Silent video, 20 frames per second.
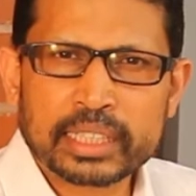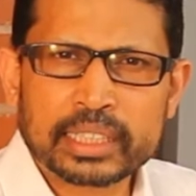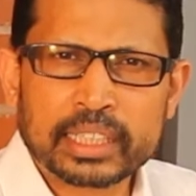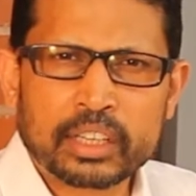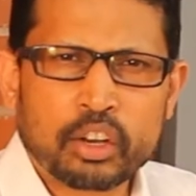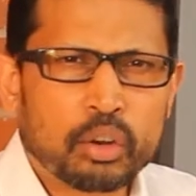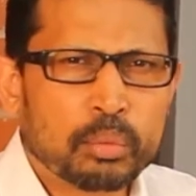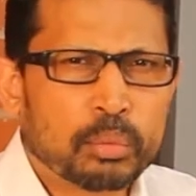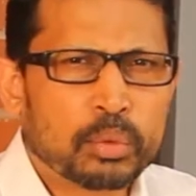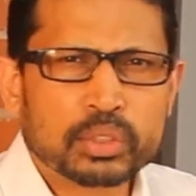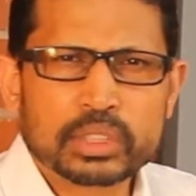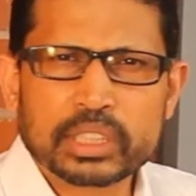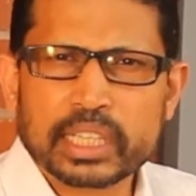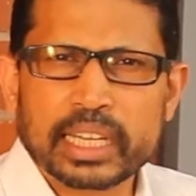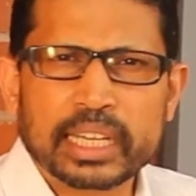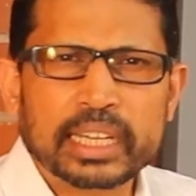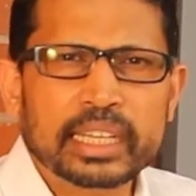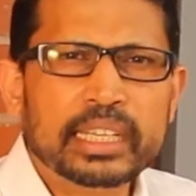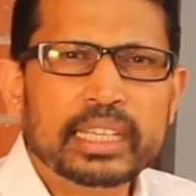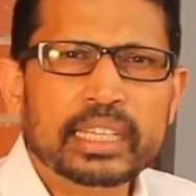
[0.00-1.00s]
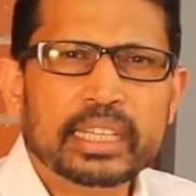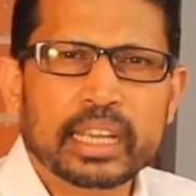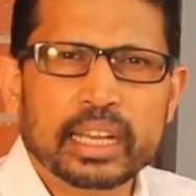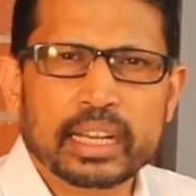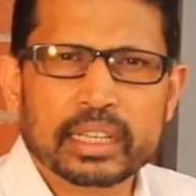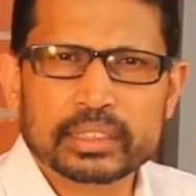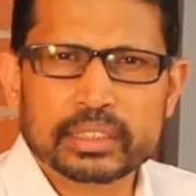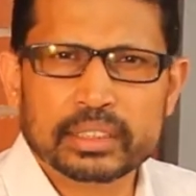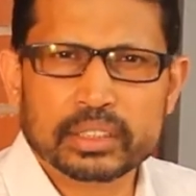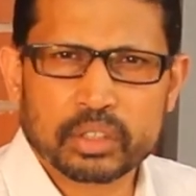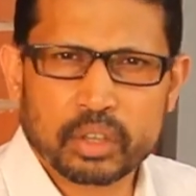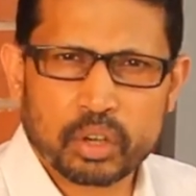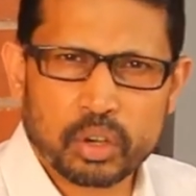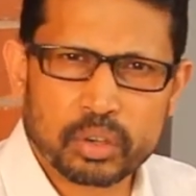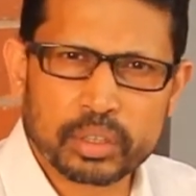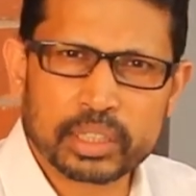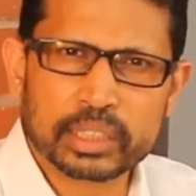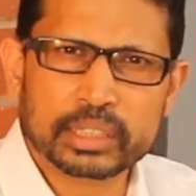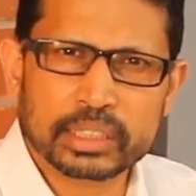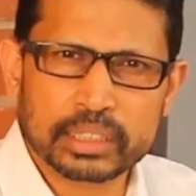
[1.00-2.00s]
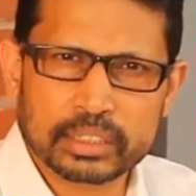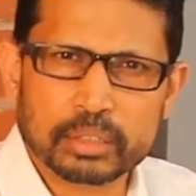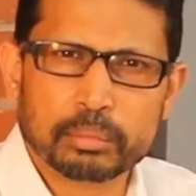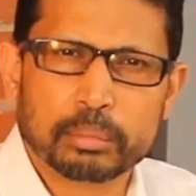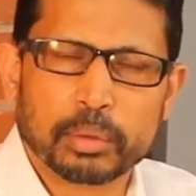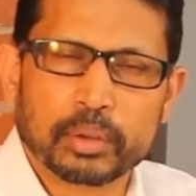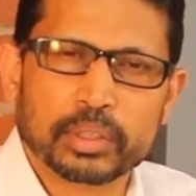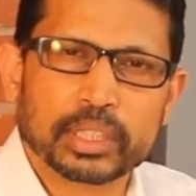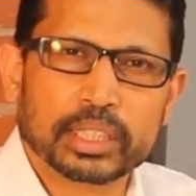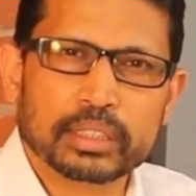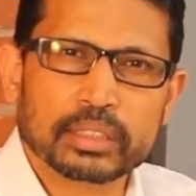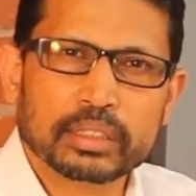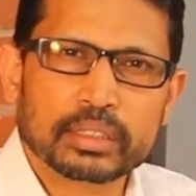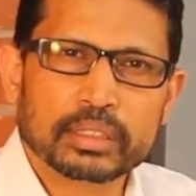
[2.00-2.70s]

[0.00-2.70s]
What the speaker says: than almost any other organ in the body.